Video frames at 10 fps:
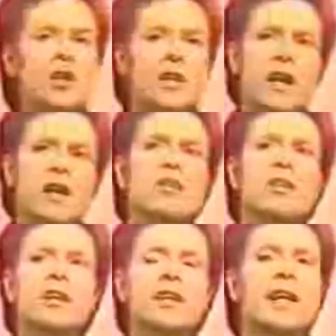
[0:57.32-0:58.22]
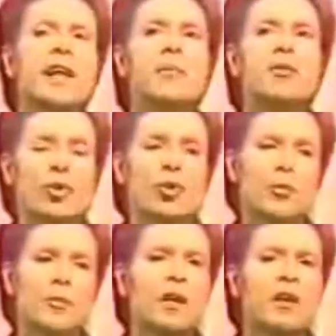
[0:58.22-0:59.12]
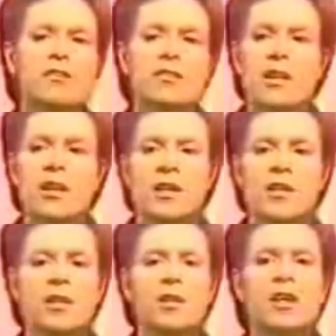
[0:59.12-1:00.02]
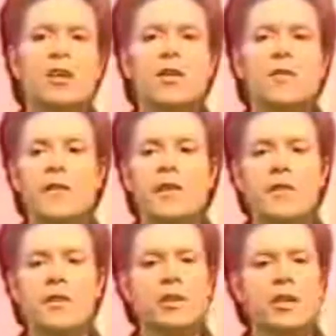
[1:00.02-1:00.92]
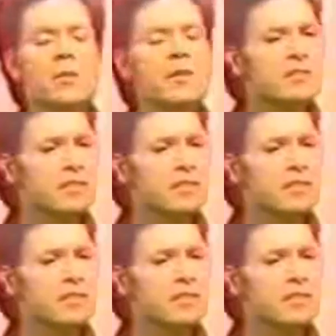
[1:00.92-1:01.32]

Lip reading: Oh, yeah. I don't think you're going to let up at all because, you know, if you're going to be